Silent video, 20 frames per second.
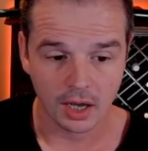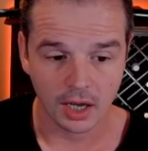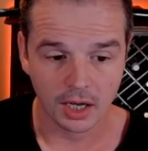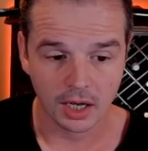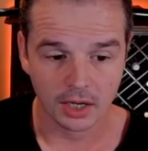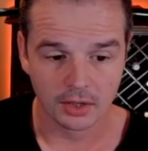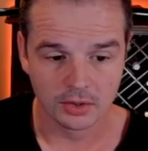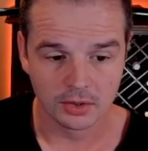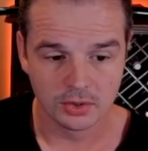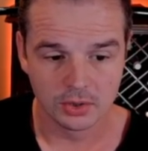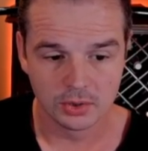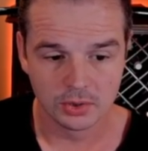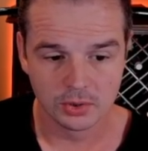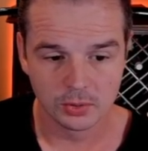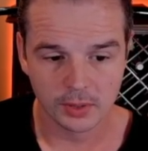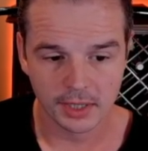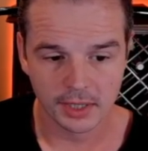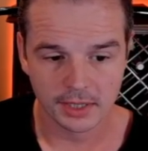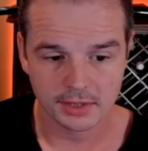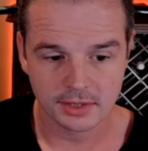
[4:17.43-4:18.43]

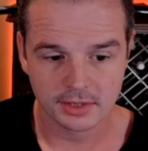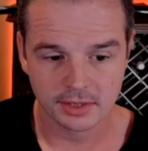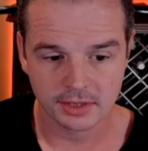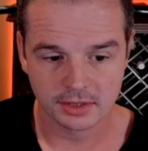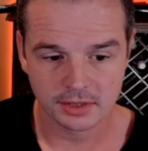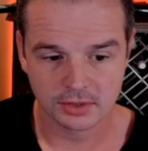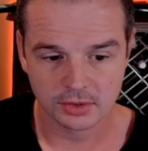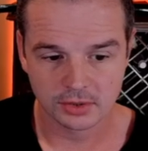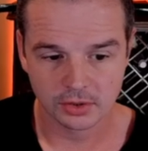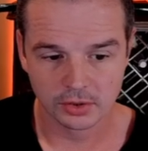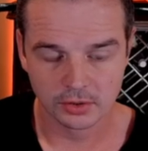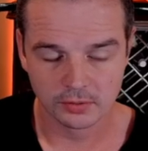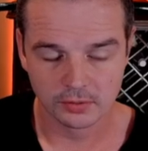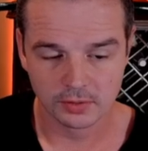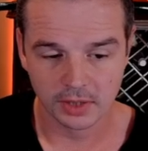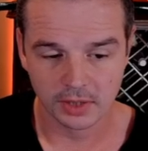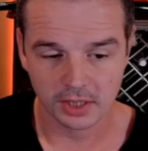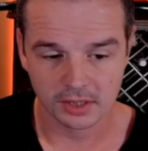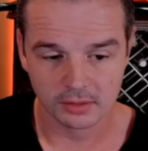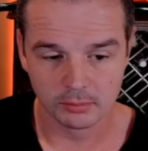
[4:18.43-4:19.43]
Usual antics of
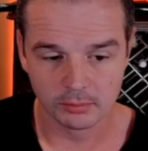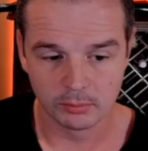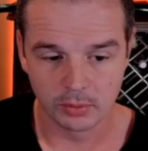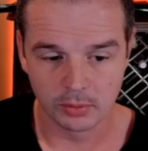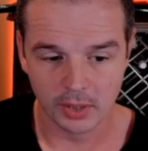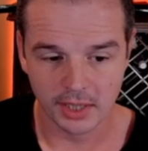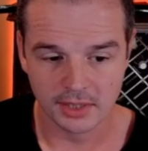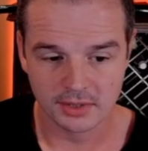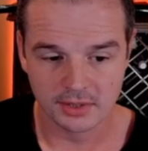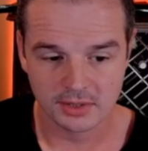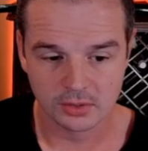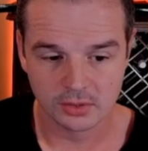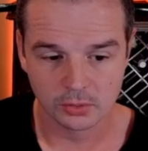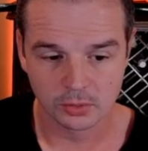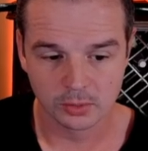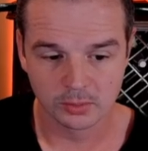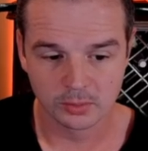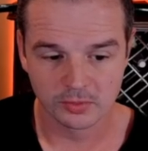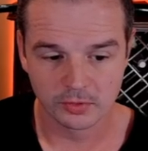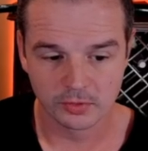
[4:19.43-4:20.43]
like
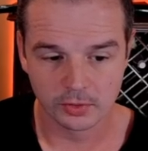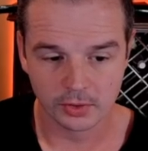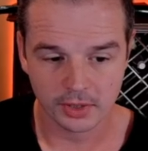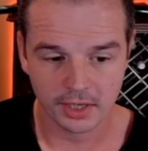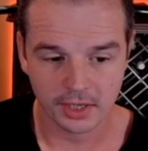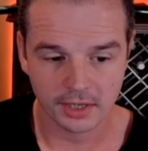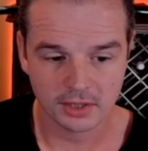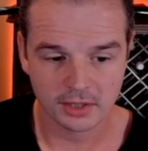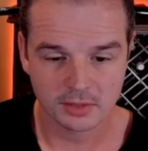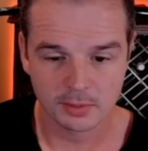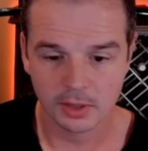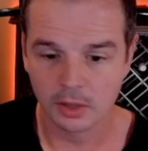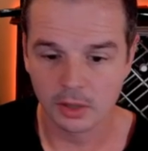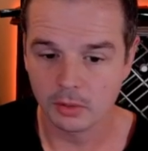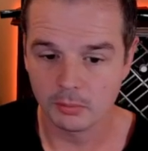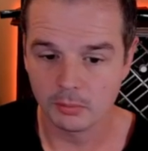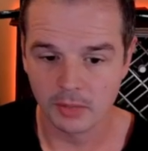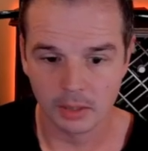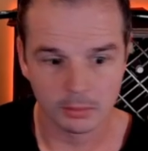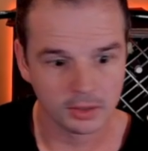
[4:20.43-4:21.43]
Brainstorm for a counterspell,
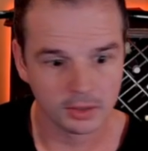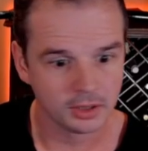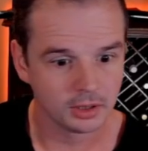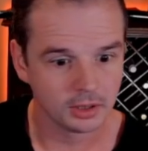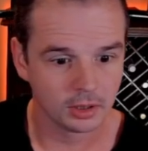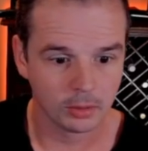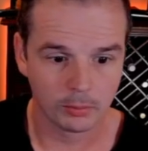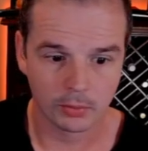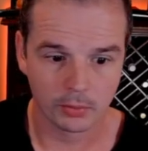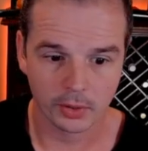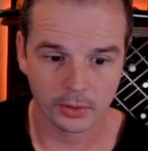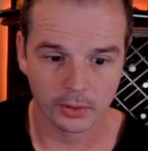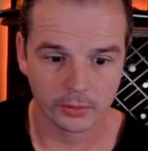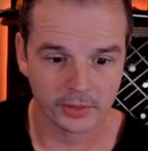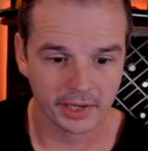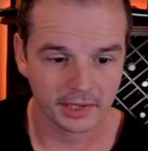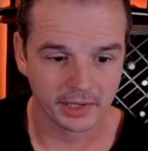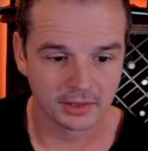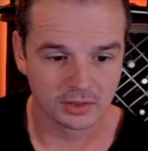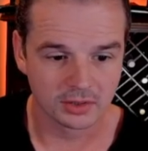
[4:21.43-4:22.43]
maybe
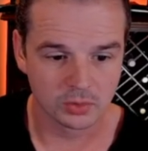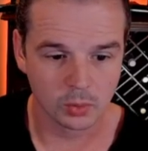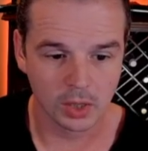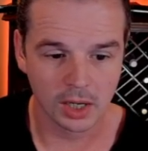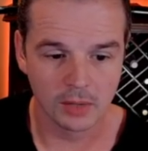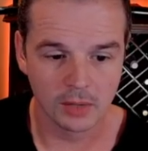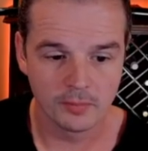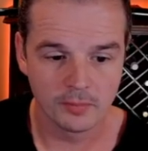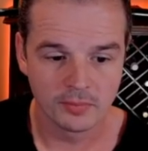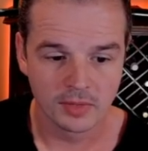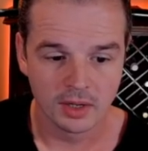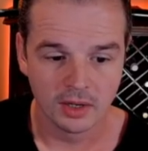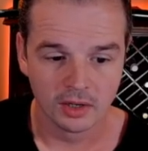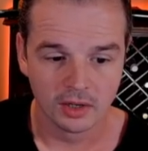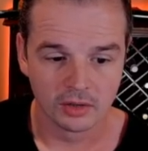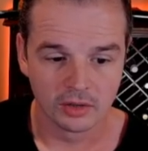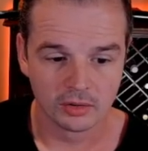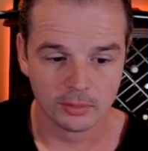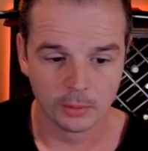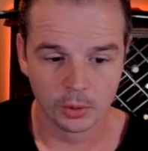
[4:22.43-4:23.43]
Preordain as well.
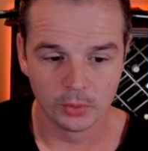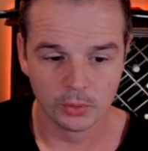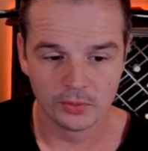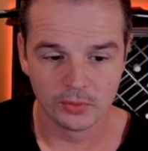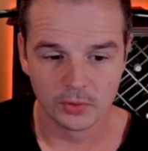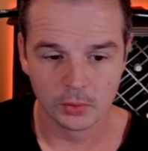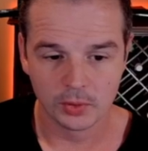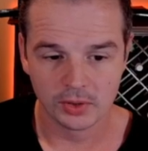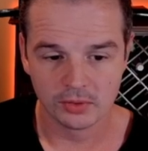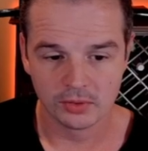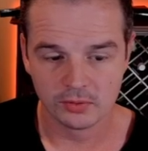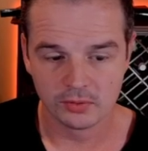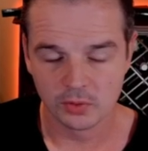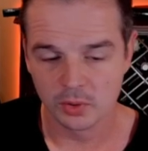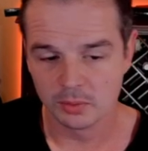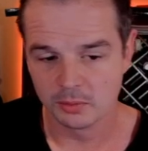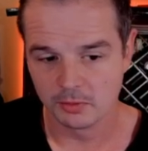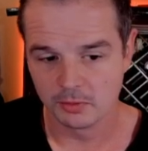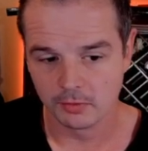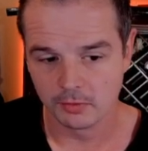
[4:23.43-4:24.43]
Removal in
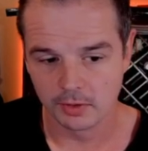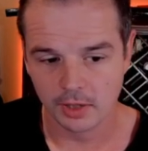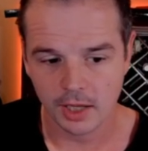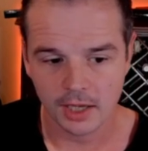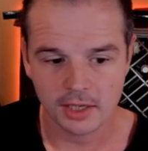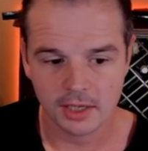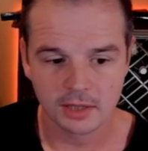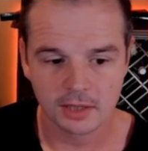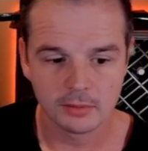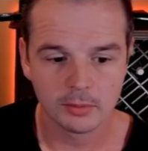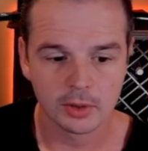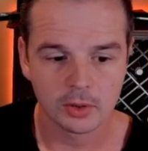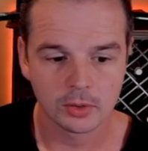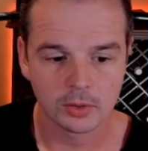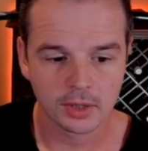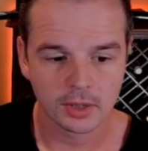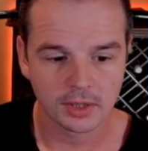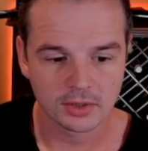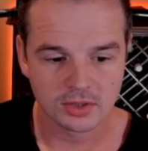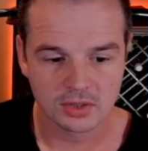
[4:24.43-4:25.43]
form of Lightning Bolt
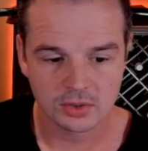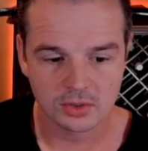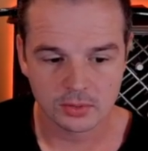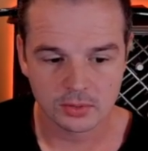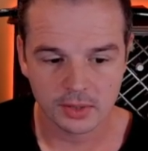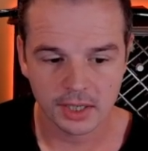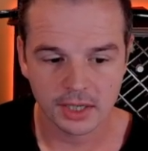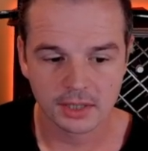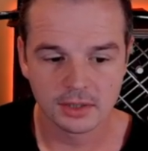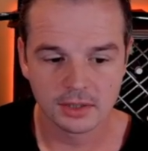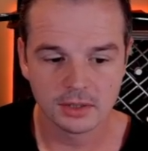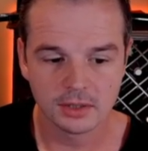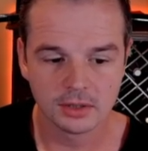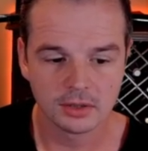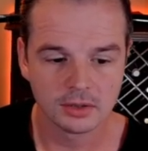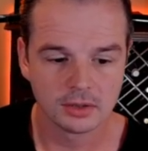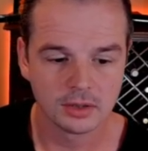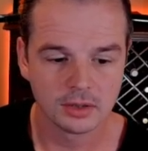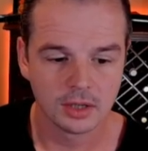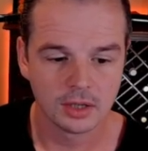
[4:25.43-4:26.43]
and Scred.
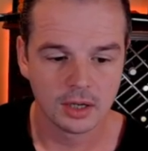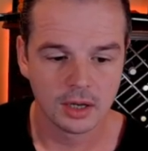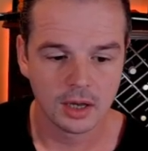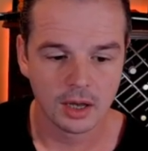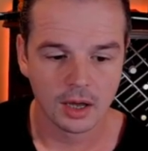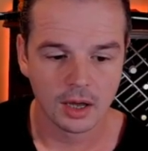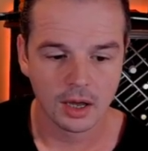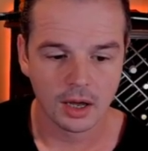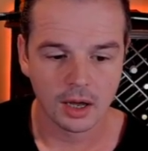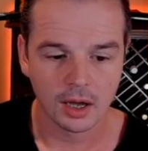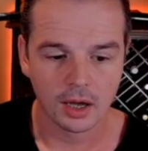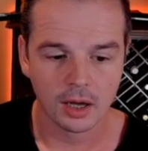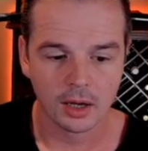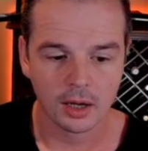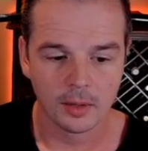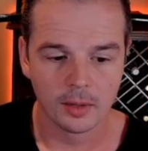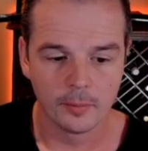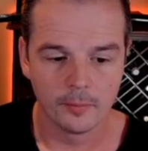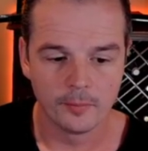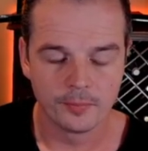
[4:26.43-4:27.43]

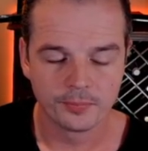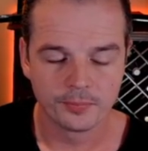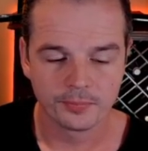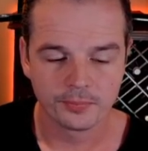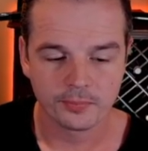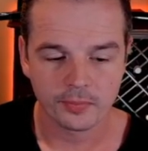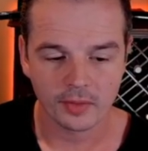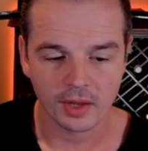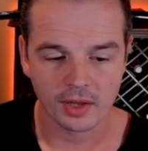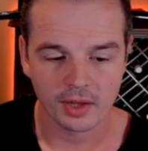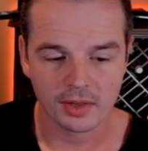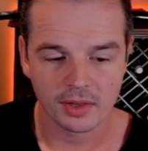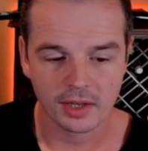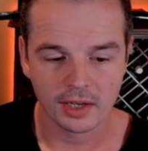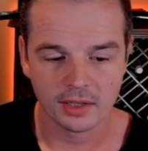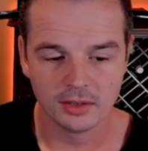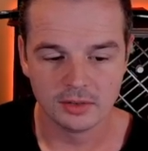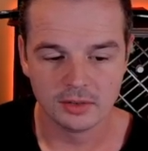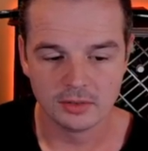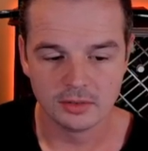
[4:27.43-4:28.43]
And
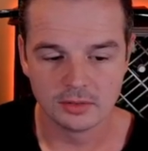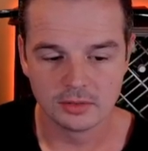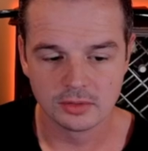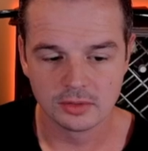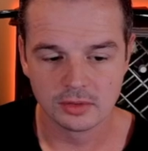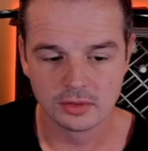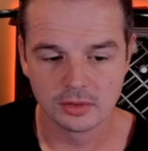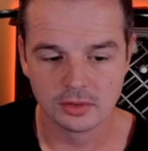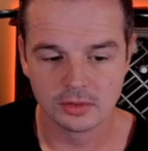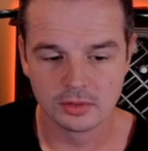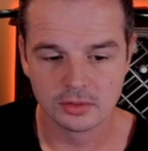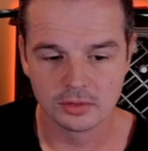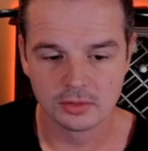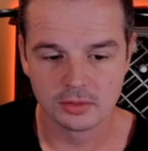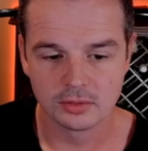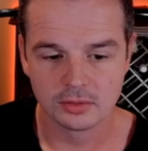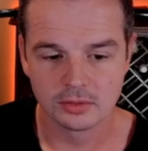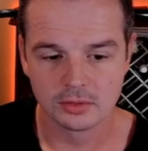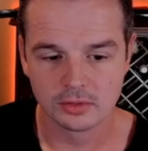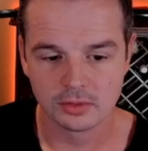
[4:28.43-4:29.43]
then
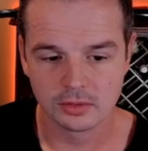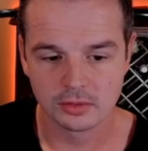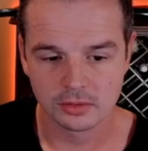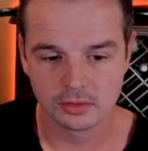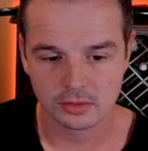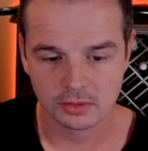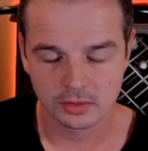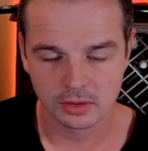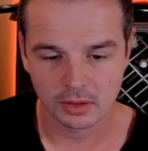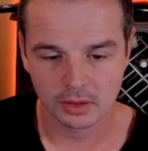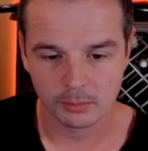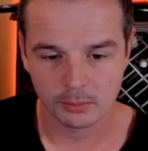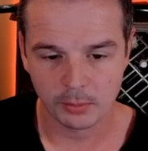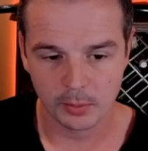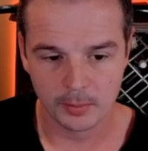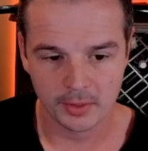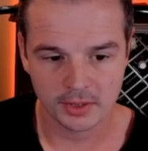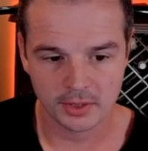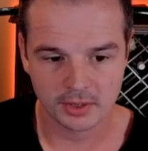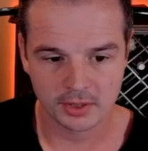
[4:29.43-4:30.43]

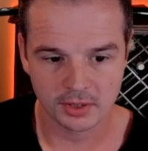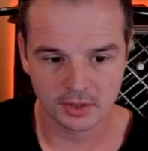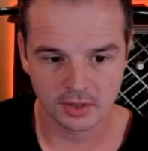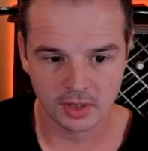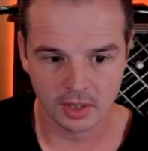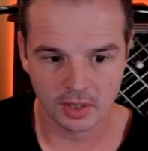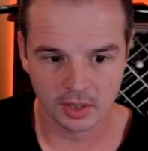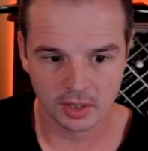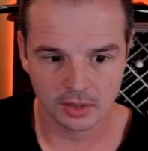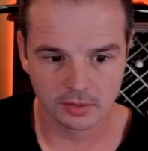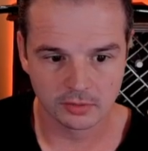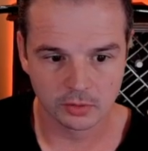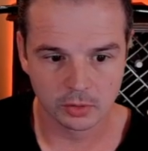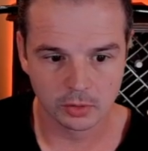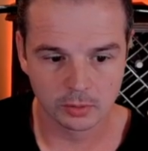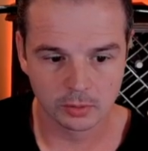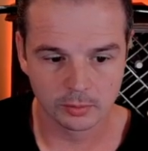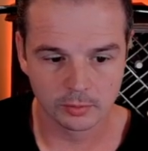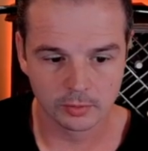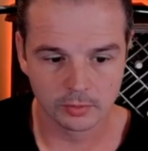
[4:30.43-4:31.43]
Permission in
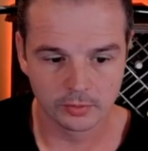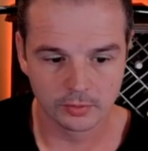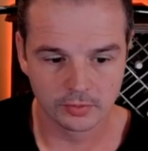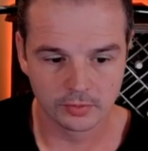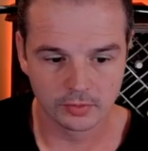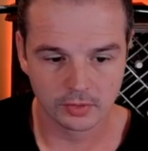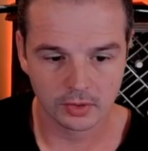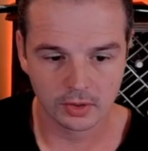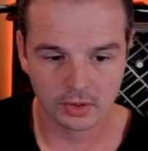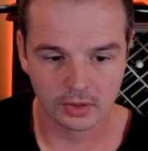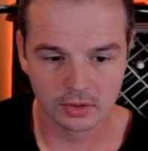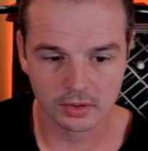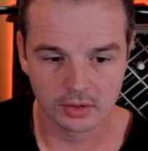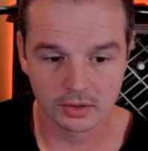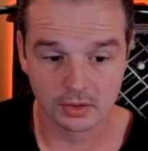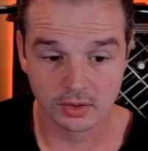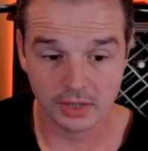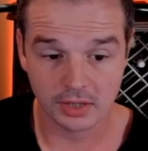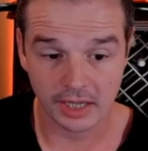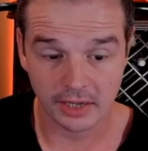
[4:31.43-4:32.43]
form of
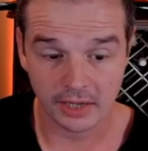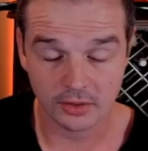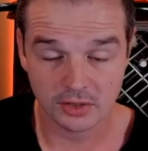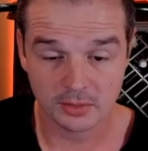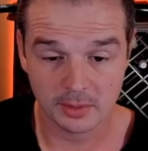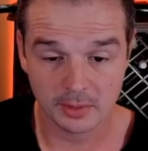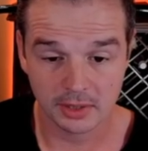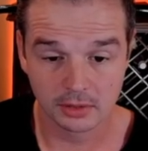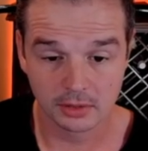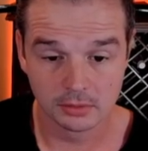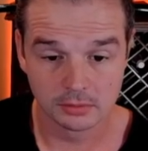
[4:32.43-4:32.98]
counterspell.